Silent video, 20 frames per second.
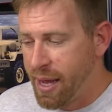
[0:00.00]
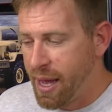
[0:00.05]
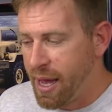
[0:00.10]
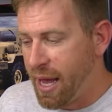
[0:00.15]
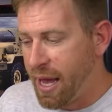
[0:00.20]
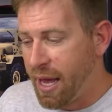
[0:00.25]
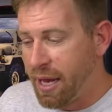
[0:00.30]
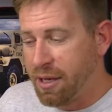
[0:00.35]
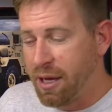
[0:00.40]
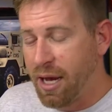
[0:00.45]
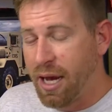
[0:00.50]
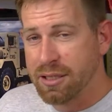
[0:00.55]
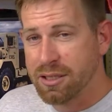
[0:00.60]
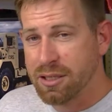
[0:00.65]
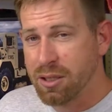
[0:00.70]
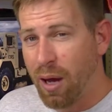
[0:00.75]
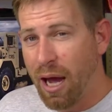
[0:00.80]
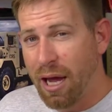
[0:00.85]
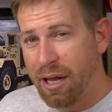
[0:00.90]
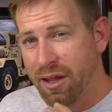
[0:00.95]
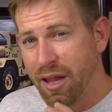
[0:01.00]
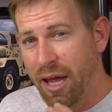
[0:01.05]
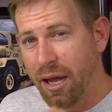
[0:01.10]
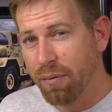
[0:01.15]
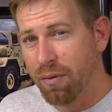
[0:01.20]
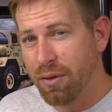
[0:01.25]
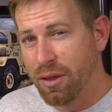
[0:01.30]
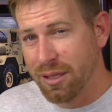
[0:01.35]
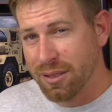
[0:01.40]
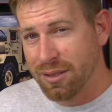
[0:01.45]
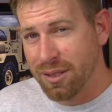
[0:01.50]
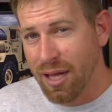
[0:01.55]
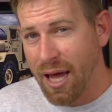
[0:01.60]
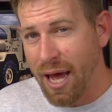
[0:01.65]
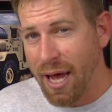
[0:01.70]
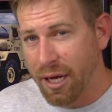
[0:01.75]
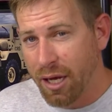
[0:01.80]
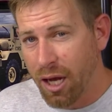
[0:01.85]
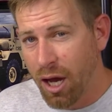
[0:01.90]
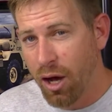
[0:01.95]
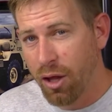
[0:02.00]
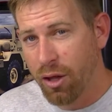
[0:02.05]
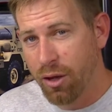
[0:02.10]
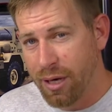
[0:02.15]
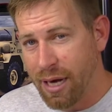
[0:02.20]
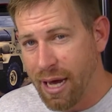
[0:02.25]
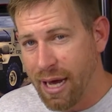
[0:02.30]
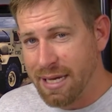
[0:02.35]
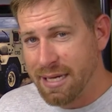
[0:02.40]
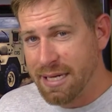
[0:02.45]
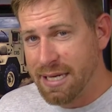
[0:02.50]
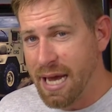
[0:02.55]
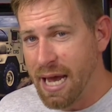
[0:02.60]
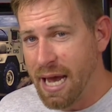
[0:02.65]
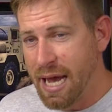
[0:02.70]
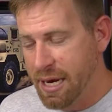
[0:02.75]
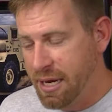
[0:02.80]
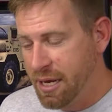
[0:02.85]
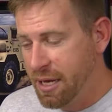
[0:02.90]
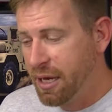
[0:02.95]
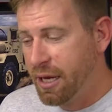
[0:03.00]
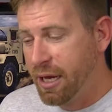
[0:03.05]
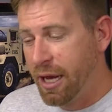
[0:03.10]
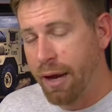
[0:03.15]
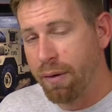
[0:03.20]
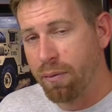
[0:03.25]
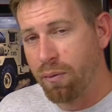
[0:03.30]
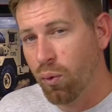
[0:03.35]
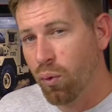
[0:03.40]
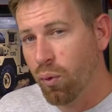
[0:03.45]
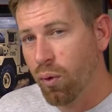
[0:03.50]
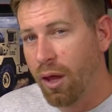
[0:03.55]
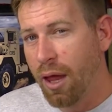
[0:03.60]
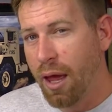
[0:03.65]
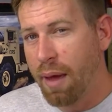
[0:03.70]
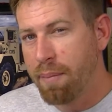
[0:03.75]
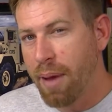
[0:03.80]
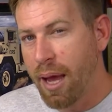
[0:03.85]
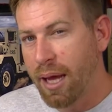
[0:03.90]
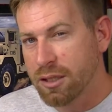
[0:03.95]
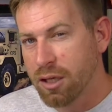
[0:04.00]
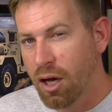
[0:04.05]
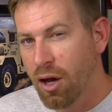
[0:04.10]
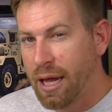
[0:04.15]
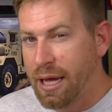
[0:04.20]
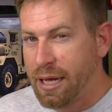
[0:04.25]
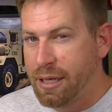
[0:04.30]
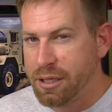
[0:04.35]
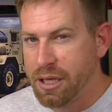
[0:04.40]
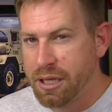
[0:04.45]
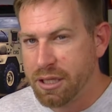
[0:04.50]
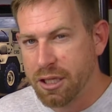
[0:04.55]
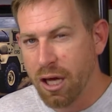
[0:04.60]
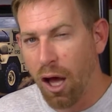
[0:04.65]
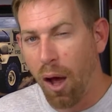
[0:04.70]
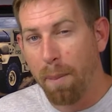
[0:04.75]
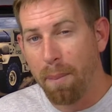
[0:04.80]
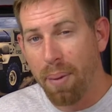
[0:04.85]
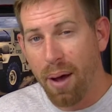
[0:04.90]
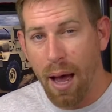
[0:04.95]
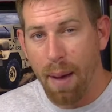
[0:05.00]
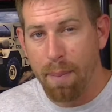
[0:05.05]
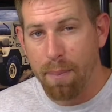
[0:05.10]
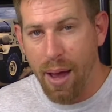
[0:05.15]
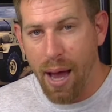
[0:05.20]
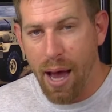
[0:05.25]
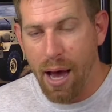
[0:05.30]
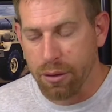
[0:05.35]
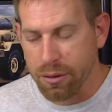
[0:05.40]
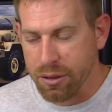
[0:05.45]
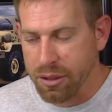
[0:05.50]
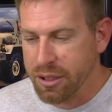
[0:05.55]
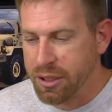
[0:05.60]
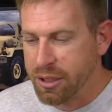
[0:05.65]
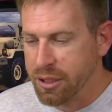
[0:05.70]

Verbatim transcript: and uh, so I think with this light color that I did, it really makes all that detail pop out.